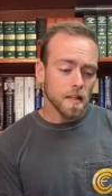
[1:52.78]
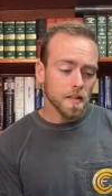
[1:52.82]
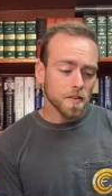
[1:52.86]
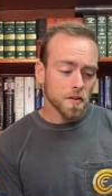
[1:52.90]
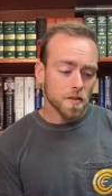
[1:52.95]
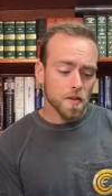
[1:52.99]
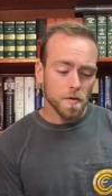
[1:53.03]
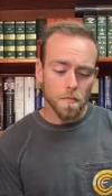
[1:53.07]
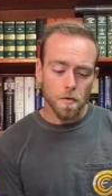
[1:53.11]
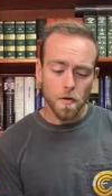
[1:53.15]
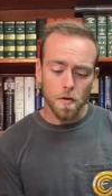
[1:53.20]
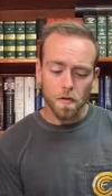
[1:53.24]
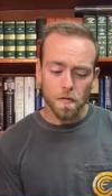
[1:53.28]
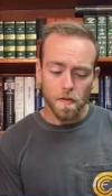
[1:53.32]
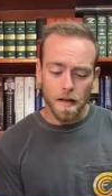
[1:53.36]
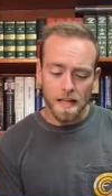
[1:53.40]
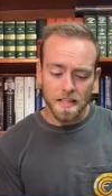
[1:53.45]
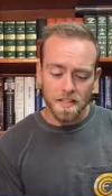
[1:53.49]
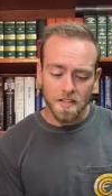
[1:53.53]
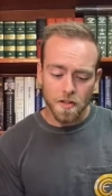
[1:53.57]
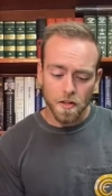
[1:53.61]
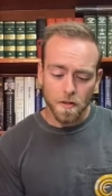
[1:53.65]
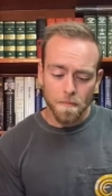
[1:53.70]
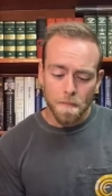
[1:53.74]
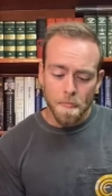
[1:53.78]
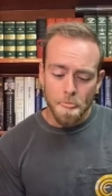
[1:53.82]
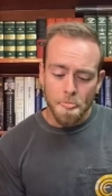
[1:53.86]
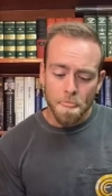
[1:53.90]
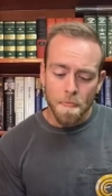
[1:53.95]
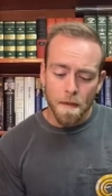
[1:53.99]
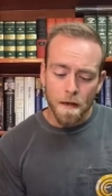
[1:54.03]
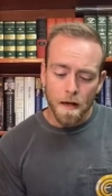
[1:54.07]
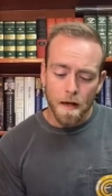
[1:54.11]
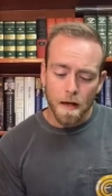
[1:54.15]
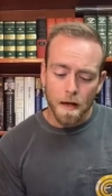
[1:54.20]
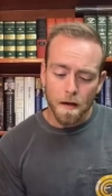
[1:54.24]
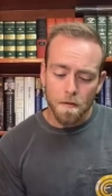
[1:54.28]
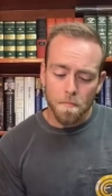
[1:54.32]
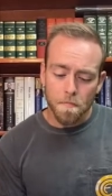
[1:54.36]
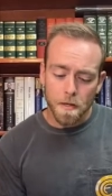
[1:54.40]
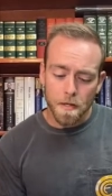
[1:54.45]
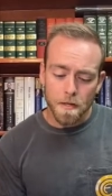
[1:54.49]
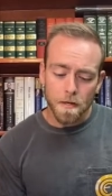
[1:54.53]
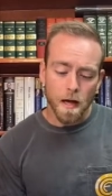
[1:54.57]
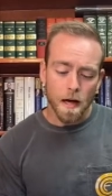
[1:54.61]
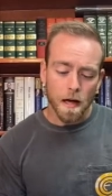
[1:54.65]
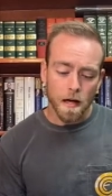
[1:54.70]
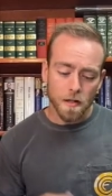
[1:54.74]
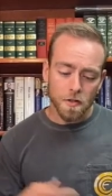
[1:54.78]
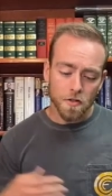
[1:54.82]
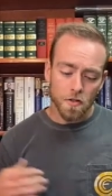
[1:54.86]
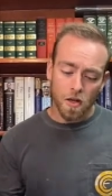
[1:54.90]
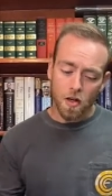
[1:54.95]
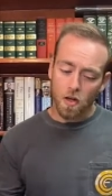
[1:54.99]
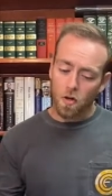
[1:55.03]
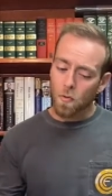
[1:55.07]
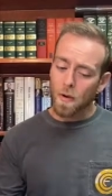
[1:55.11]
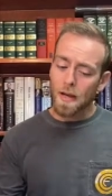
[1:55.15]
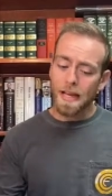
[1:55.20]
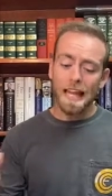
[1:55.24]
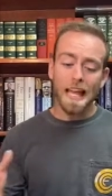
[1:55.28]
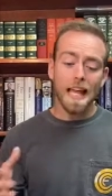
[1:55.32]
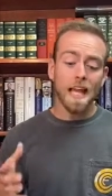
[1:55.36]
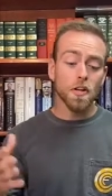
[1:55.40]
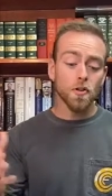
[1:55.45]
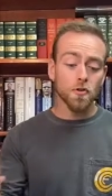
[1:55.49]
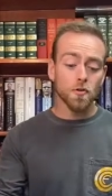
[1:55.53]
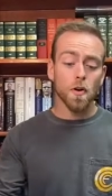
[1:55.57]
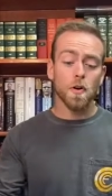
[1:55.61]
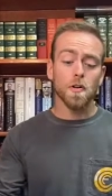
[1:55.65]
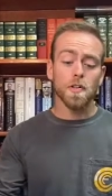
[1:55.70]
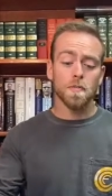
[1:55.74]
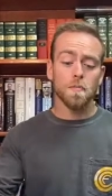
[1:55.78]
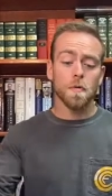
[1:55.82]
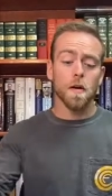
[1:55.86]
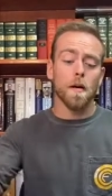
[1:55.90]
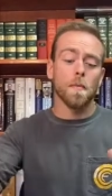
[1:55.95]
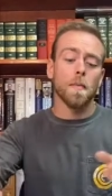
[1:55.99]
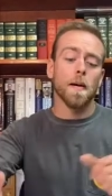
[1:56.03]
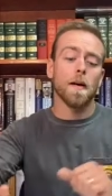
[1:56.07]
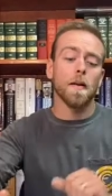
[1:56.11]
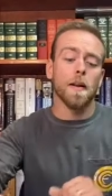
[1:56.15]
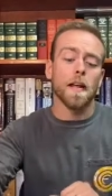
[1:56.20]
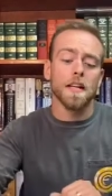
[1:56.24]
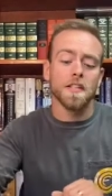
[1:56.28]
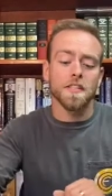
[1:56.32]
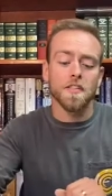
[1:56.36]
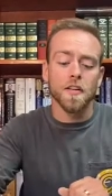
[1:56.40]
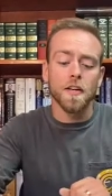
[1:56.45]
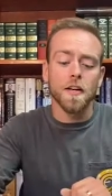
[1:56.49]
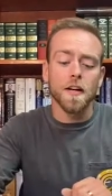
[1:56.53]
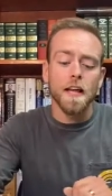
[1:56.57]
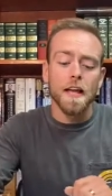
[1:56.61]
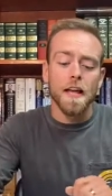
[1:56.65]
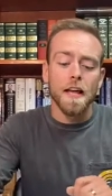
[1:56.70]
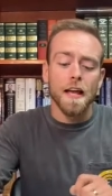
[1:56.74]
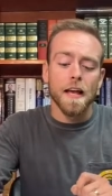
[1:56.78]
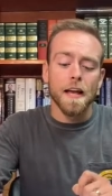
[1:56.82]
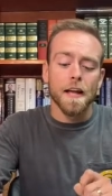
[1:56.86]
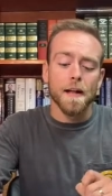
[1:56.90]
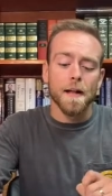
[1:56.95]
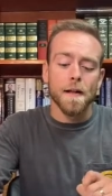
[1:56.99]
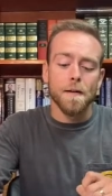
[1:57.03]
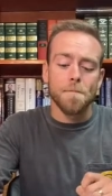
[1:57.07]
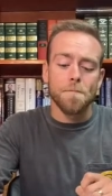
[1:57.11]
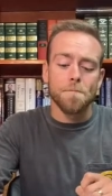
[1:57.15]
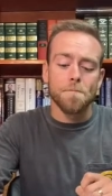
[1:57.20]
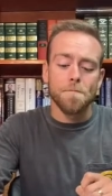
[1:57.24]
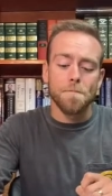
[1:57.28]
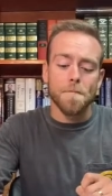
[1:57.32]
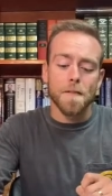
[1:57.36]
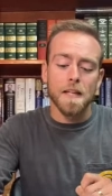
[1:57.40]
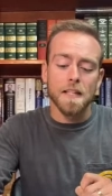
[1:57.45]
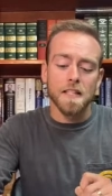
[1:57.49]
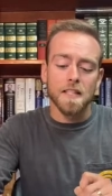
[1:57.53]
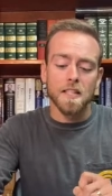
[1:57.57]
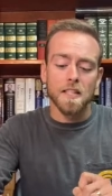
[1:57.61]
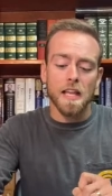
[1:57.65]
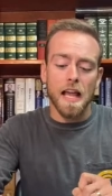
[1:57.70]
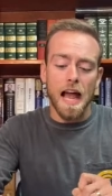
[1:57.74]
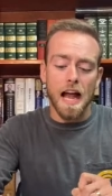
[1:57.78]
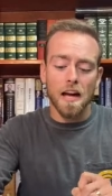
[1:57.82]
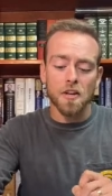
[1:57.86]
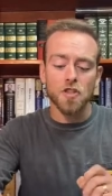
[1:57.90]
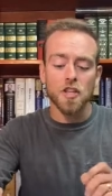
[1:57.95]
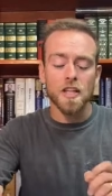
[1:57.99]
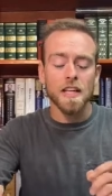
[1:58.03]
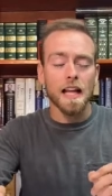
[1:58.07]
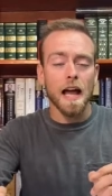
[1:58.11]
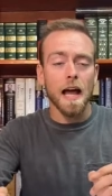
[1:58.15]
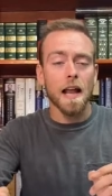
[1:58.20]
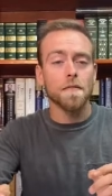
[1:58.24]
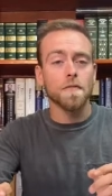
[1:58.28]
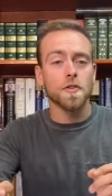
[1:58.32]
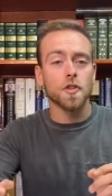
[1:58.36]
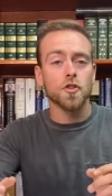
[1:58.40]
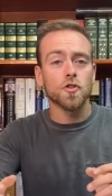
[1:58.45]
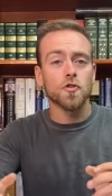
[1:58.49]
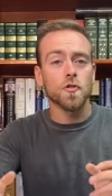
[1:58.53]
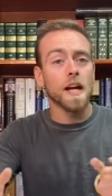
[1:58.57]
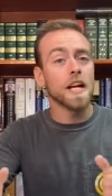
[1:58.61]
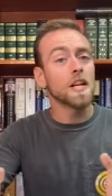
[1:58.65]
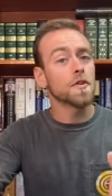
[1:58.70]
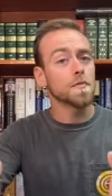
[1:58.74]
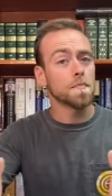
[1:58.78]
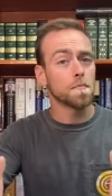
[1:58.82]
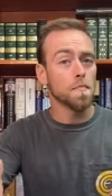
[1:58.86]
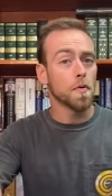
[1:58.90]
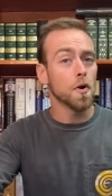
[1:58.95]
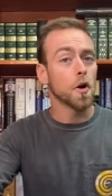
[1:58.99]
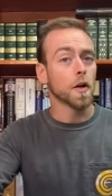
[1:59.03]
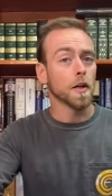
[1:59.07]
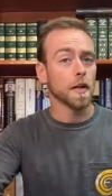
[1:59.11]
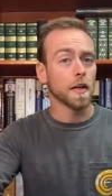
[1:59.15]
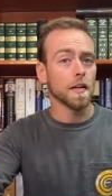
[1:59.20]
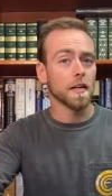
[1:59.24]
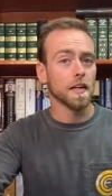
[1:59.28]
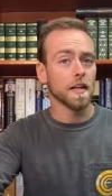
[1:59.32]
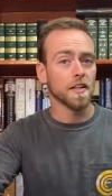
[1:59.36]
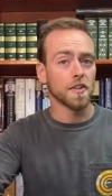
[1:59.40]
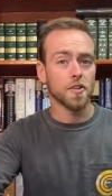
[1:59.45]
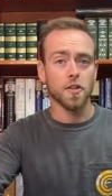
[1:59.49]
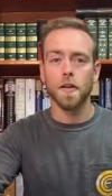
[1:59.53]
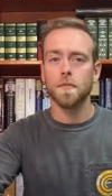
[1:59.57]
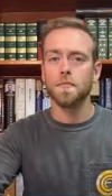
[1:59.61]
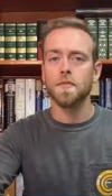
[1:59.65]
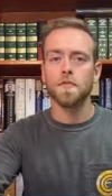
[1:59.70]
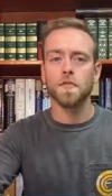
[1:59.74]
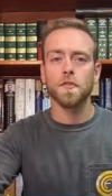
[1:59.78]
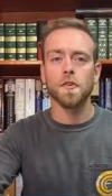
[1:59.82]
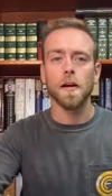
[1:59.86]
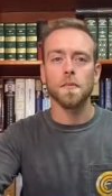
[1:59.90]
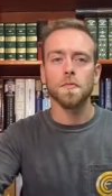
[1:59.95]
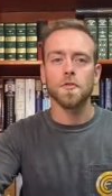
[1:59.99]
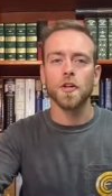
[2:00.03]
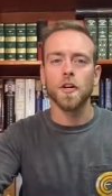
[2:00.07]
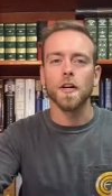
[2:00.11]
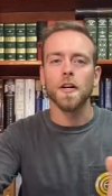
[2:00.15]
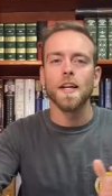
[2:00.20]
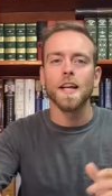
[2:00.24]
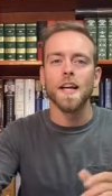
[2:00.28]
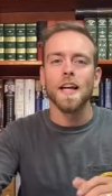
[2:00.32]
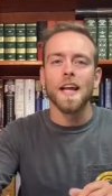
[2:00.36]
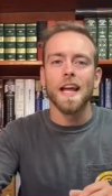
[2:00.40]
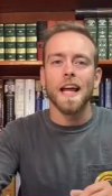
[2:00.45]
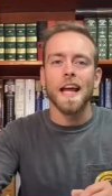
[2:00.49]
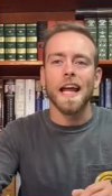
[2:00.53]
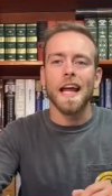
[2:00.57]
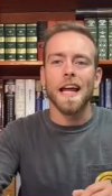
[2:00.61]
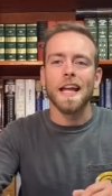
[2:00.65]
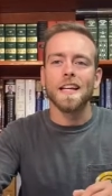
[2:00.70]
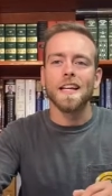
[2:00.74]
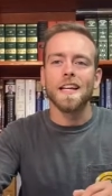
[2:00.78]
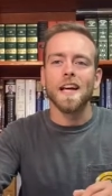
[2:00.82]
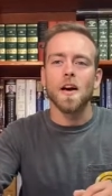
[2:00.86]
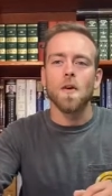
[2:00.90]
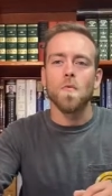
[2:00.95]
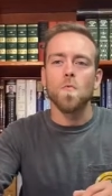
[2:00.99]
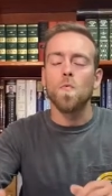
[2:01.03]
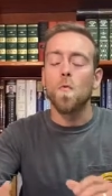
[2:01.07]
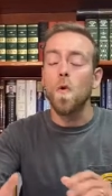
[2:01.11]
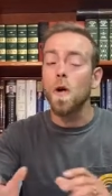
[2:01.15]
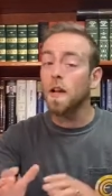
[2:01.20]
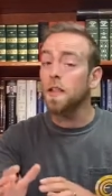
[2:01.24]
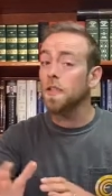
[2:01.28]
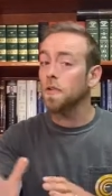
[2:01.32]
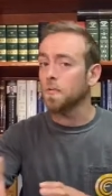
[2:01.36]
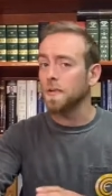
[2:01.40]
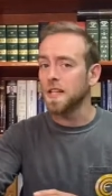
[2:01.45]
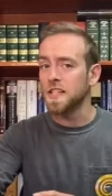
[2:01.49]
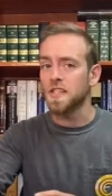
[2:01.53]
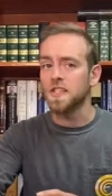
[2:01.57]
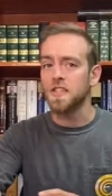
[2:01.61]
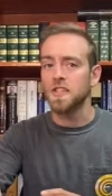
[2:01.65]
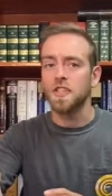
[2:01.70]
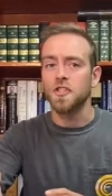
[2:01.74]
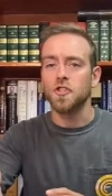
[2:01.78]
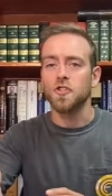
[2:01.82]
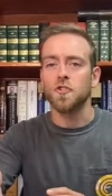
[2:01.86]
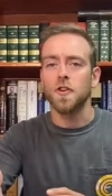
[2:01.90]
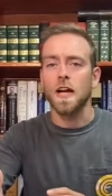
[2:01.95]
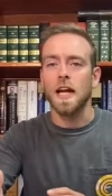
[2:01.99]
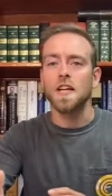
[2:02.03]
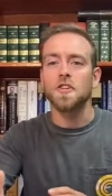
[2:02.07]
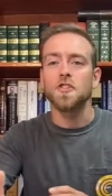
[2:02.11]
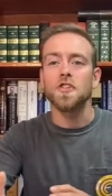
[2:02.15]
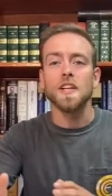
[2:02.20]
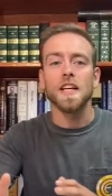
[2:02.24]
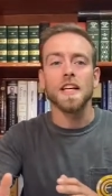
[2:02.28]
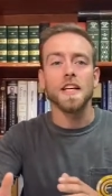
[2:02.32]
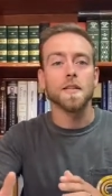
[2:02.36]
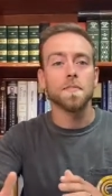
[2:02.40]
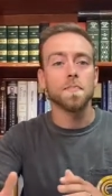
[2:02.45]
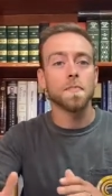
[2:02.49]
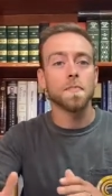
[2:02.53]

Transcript: to the book of Esther. Uh, but uh, a quick intro about Esther. Um, it's actually kind of a strange book in terms of scripture. And uh, one of the reasons it's strange is